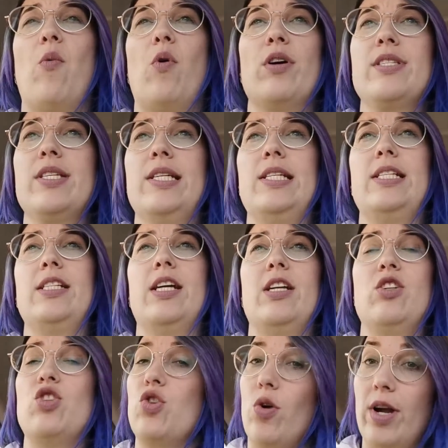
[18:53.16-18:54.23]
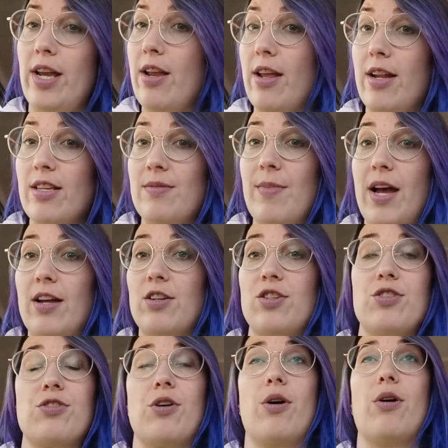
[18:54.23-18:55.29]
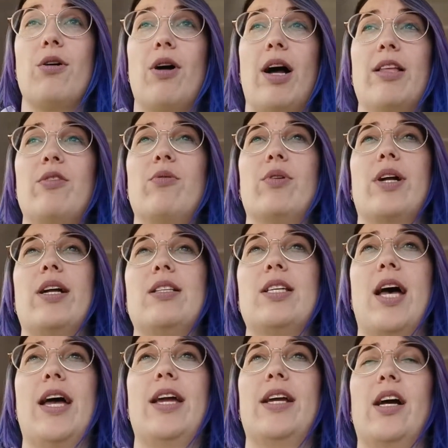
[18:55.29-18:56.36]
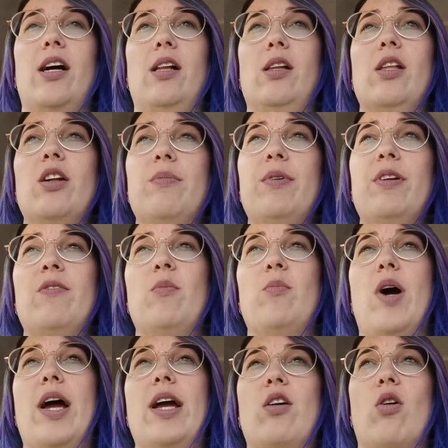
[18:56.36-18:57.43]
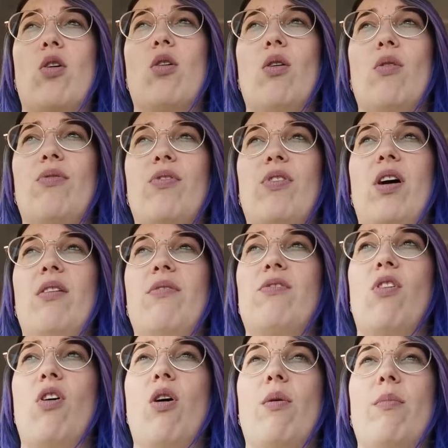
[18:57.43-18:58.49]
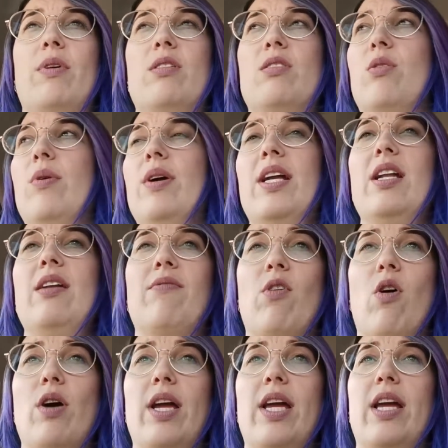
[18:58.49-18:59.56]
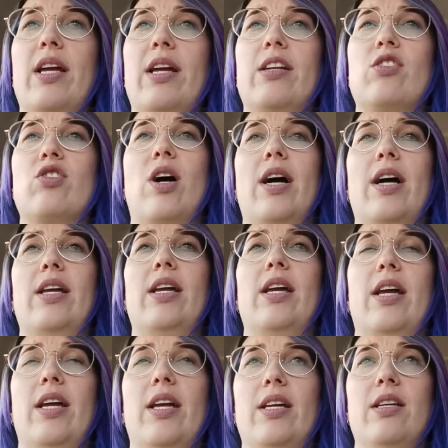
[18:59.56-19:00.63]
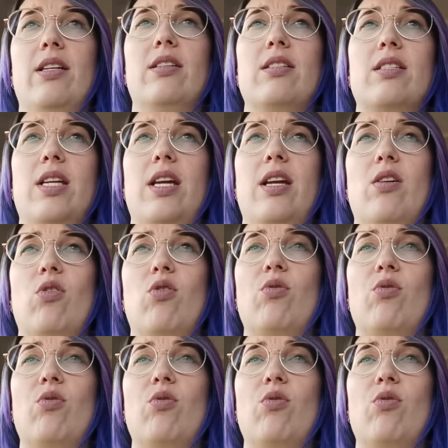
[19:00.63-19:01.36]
wasn't enjoying it as much, so I thought I'd take a little bit of a break off from doing any vlogging and try and get